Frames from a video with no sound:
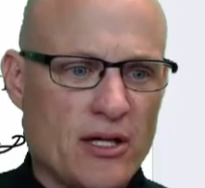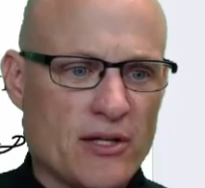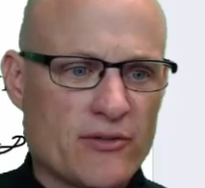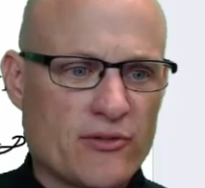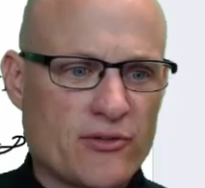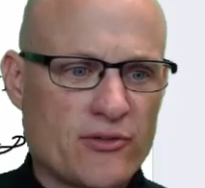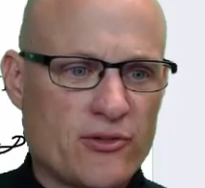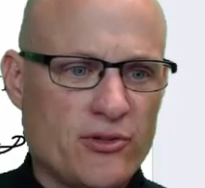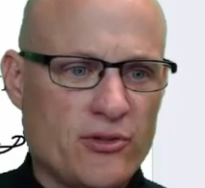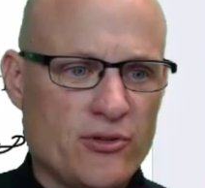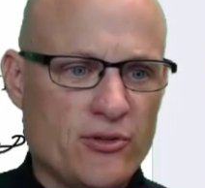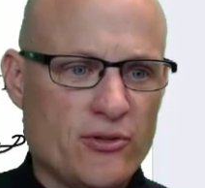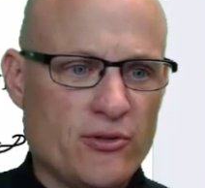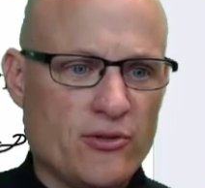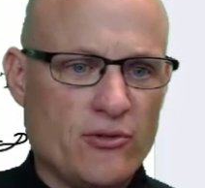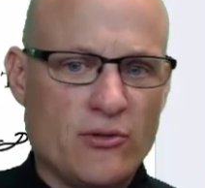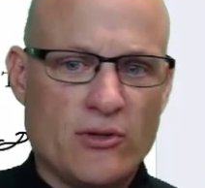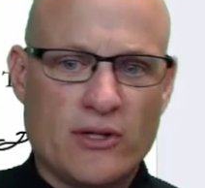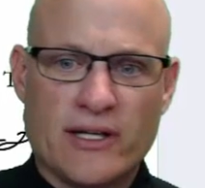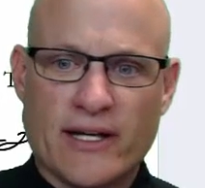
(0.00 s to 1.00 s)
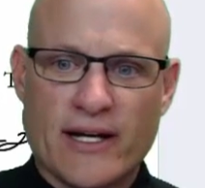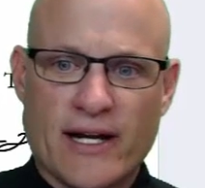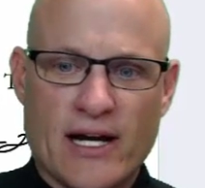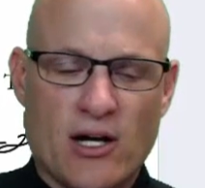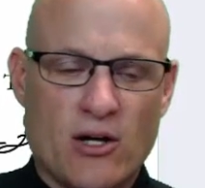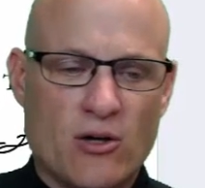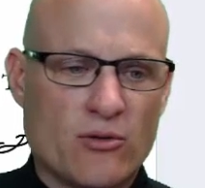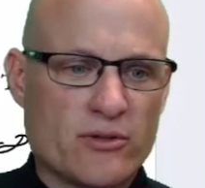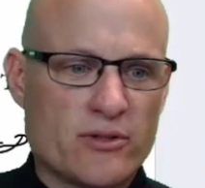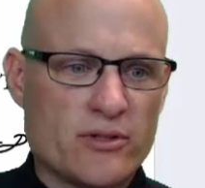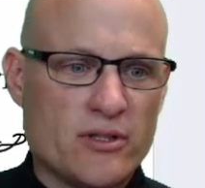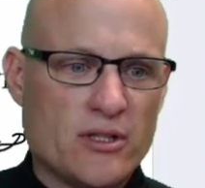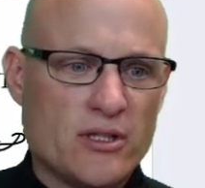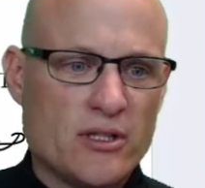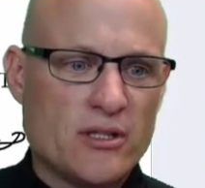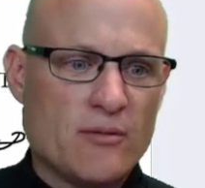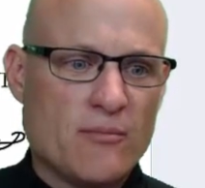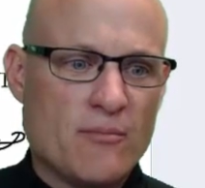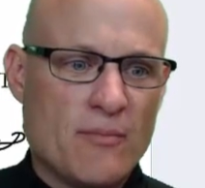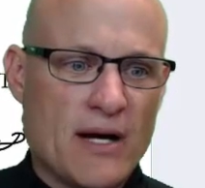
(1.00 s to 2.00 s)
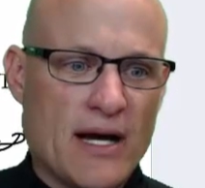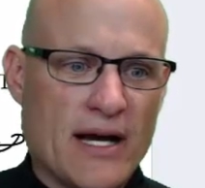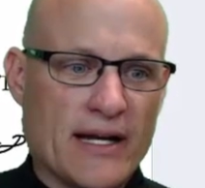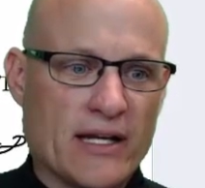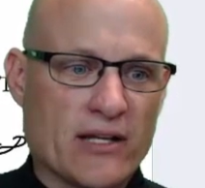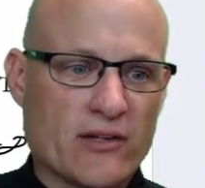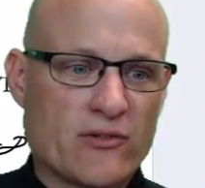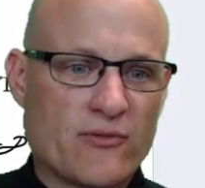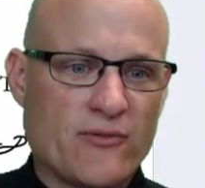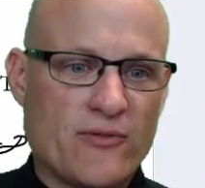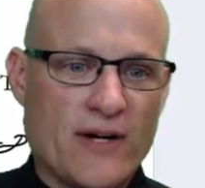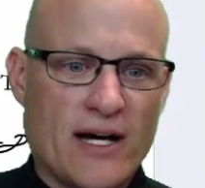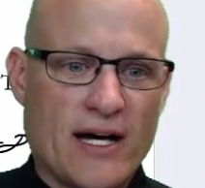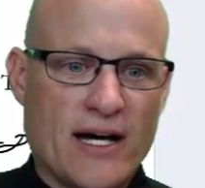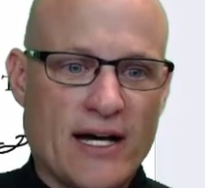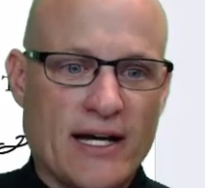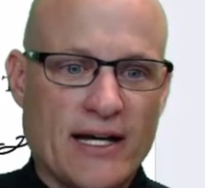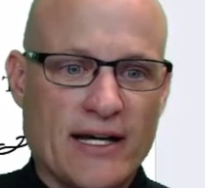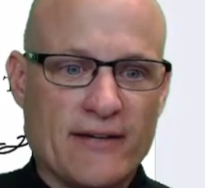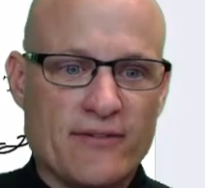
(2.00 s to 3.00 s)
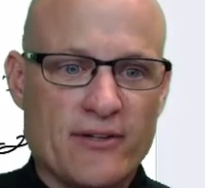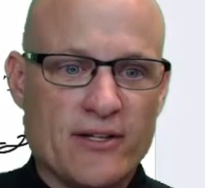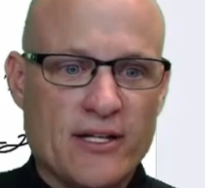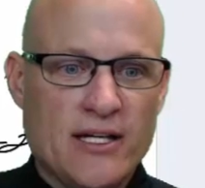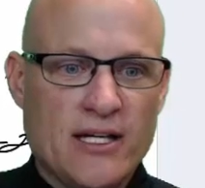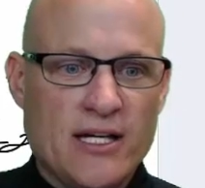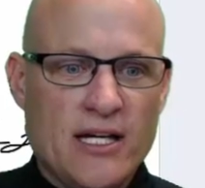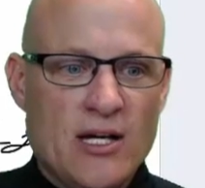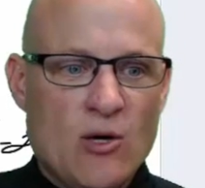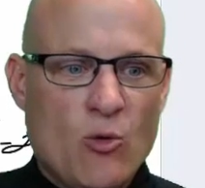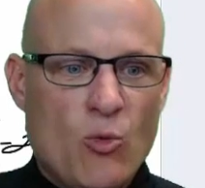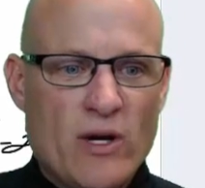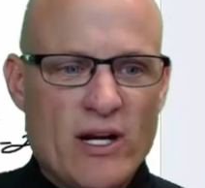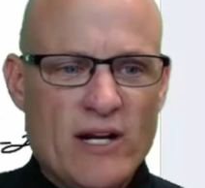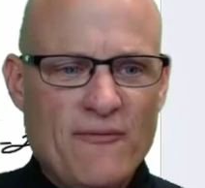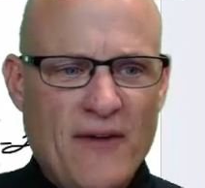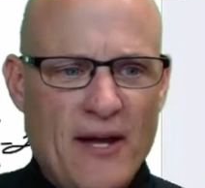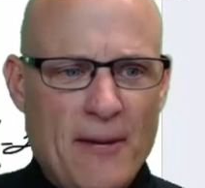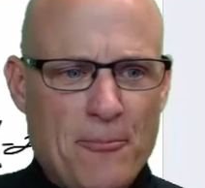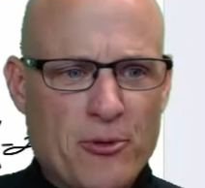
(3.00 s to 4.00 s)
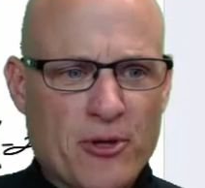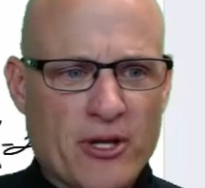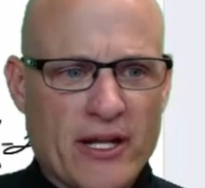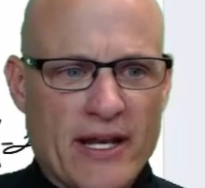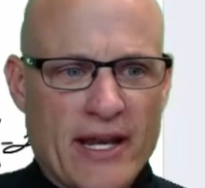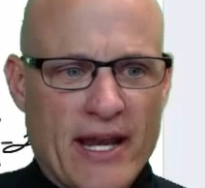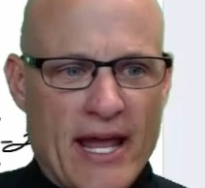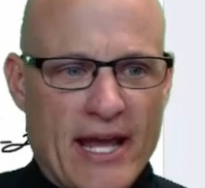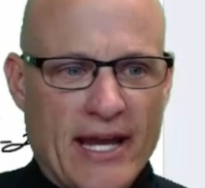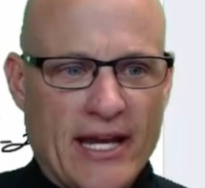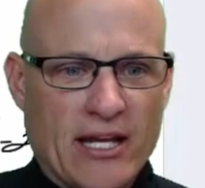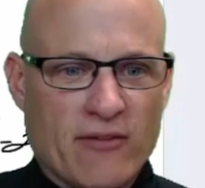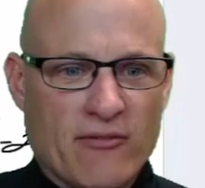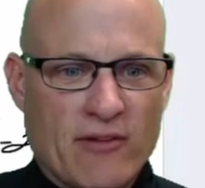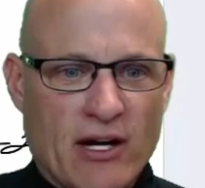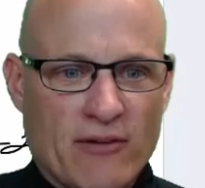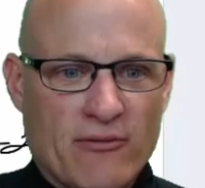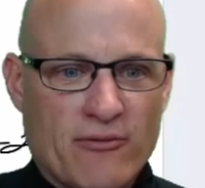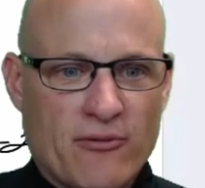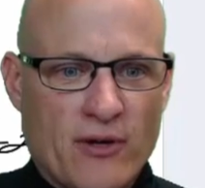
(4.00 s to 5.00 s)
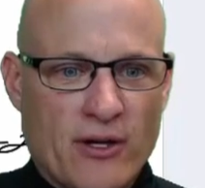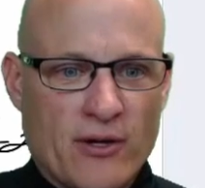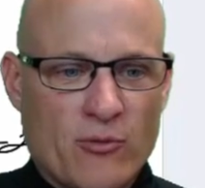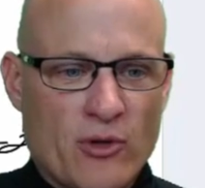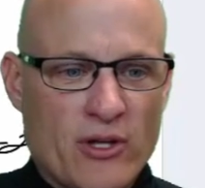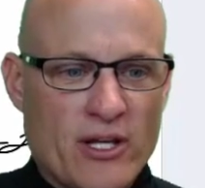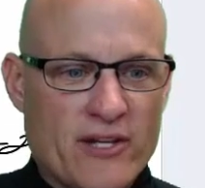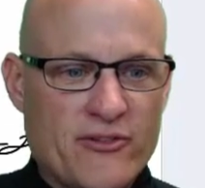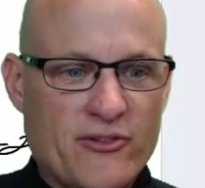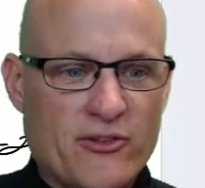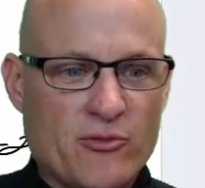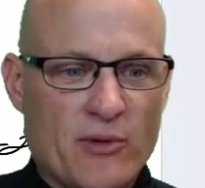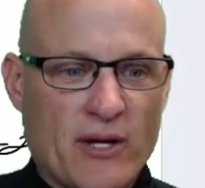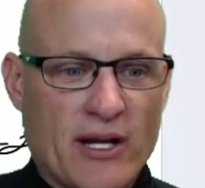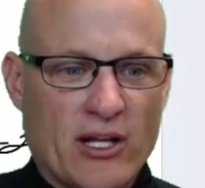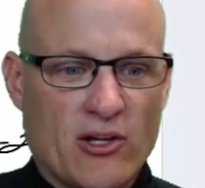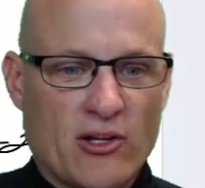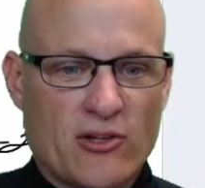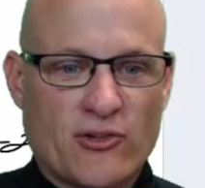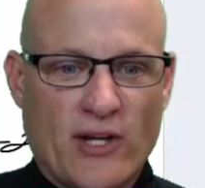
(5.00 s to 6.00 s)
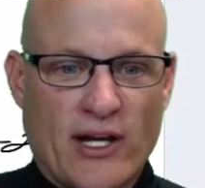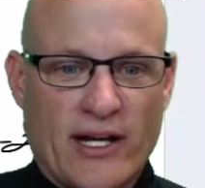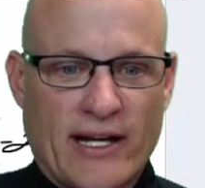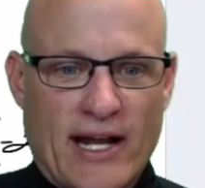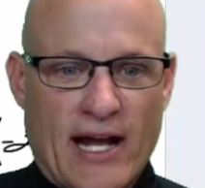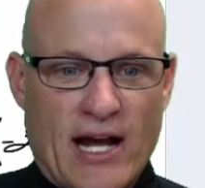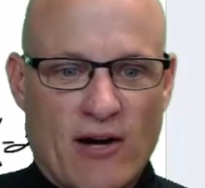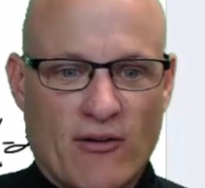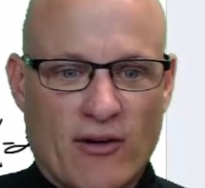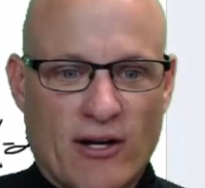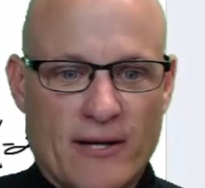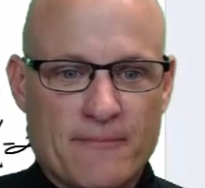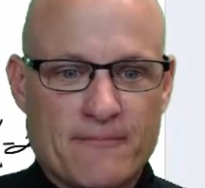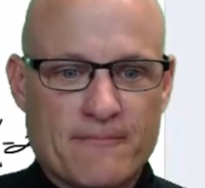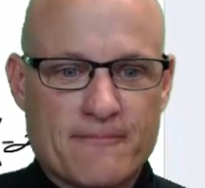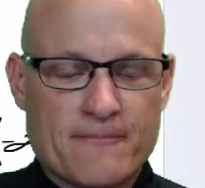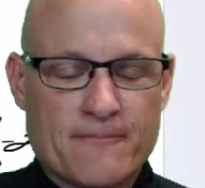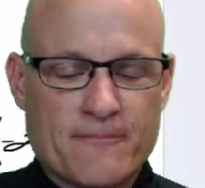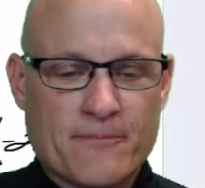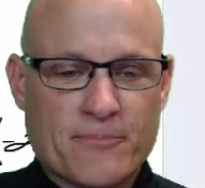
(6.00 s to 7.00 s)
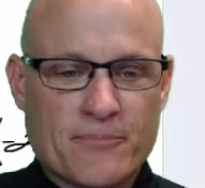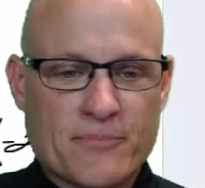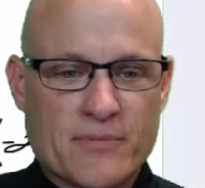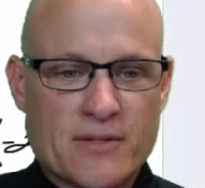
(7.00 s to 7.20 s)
plus 2, get out, minus 5. What if I put a negative out front? Well, this is what it looks like now, right?